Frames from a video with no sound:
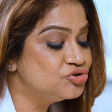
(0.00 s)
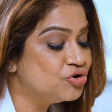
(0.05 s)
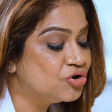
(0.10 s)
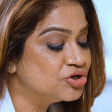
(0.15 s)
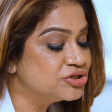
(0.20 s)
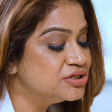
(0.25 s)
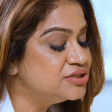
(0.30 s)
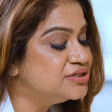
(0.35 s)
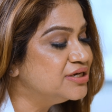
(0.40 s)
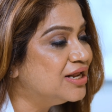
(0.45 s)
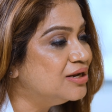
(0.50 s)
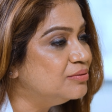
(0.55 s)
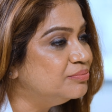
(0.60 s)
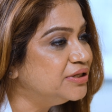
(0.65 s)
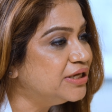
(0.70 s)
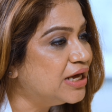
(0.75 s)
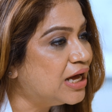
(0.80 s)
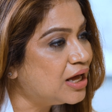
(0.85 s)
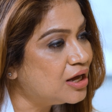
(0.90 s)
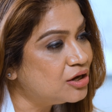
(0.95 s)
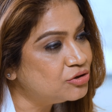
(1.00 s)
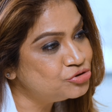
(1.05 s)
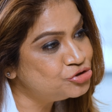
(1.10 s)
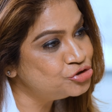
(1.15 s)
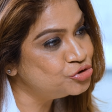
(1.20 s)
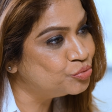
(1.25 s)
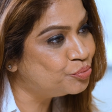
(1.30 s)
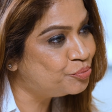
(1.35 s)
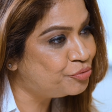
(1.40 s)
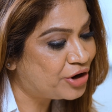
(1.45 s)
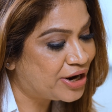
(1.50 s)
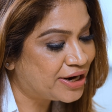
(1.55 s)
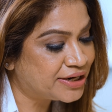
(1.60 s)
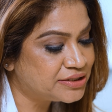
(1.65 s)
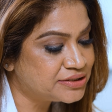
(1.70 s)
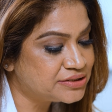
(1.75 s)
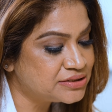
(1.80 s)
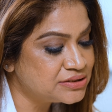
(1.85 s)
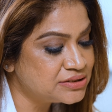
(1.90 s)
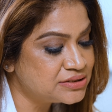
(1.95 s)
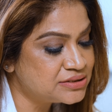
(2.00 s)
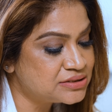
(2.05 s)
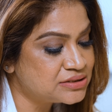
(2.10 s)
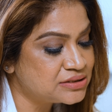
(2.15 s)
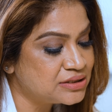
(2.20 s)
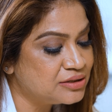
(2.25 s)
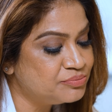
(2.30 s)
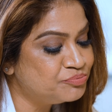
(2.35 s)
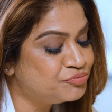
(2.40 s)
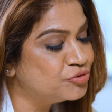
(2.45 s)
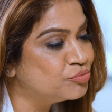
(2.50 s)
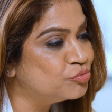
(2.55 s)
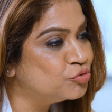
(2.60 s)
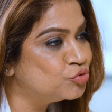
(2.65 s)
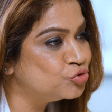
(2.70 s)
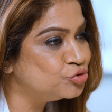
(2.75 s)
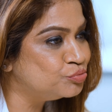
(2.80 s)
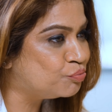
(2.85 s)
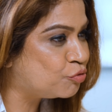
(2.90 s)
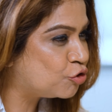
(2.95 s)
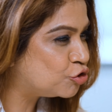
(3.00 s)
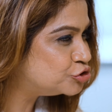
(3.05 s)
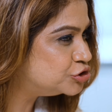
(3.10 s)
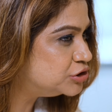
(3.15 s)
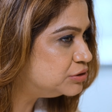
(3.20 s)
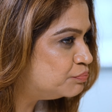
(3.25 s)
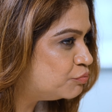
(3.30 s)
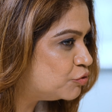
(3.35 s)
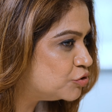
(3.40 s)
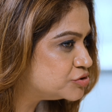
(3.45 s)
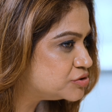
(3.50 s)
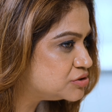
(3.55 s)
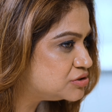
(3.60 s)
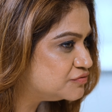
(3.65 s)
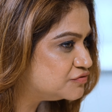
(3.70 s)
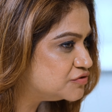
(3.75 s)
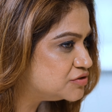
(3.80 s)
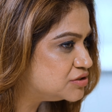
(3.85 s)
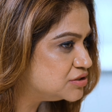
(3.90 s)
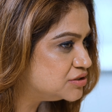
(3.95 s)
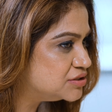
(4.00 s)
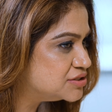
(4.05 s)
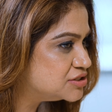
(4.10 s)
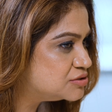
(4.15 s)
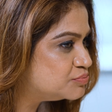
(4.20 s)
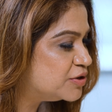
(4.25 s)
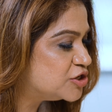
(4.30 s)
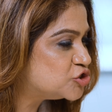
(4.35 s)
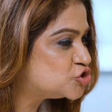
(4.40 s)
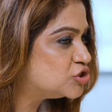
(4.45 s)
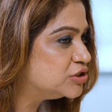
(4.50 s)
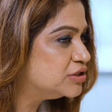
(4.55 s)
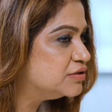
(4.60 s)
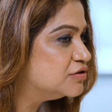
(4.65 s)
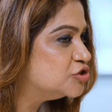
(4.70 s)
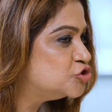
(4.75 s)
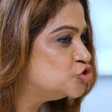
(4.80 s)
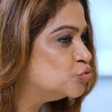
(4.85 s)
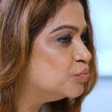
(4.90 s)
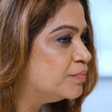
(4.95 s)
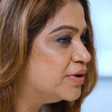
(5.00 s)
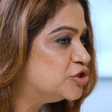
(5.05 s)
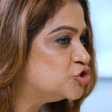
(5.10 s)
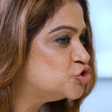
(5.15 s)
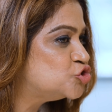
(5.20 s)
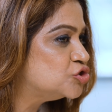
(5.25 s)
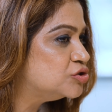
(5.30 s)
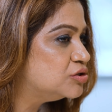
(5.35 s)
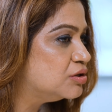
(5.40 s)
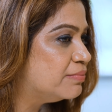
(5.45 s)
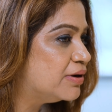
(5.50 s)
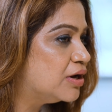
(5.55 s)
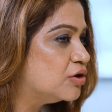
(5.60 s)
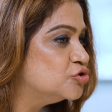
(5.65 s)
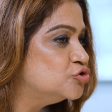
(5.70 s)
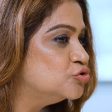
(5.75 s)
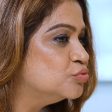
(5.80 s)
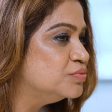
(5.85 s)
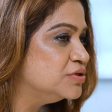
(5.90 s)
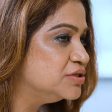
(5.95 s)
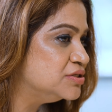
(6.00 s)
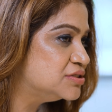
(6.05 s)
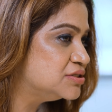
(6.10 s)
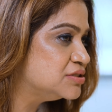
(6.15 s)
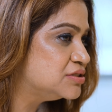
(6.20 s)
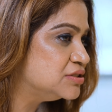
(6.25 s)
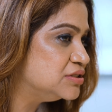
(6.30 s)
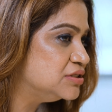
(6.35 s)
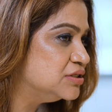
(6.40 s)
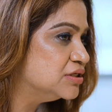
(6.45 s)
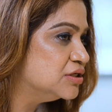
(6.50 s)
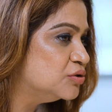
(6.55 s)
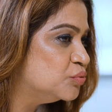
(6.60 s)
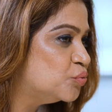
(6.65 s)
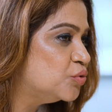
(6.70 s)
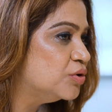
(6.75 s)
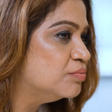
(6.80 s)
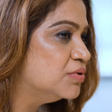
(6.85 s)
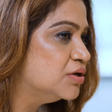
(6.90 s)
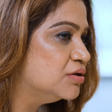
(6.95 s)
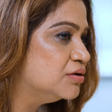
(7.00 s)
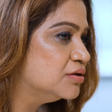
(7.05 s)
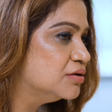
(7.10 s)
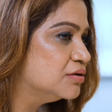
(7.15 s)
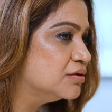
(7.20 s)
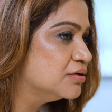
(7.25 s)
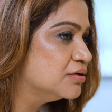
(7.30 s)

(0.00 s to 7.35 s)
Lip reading: doctor, tell me, how do you practice and promote body positivity, especially that you mentioned about obesity in women?